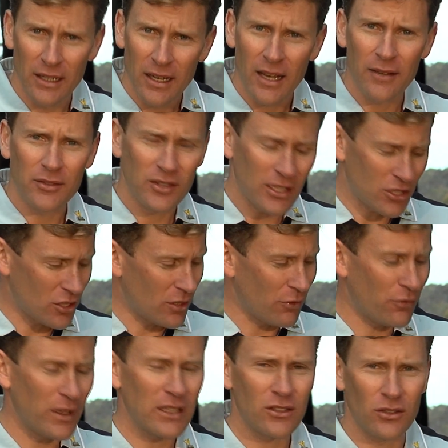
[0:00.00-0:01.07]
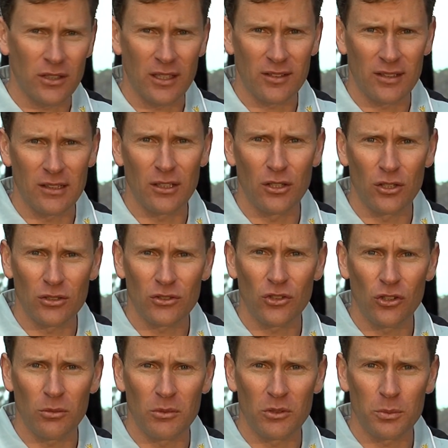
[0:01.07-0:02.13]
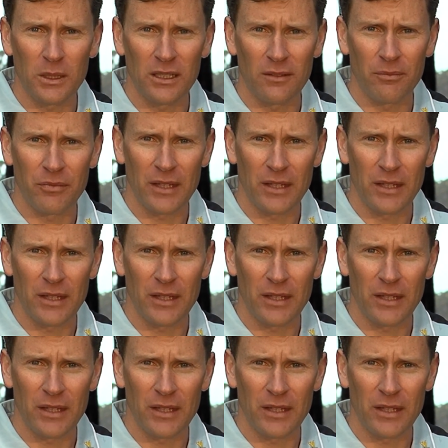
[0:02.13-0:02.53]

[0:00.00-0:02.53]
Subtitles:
have such an effect on us in the long term as well.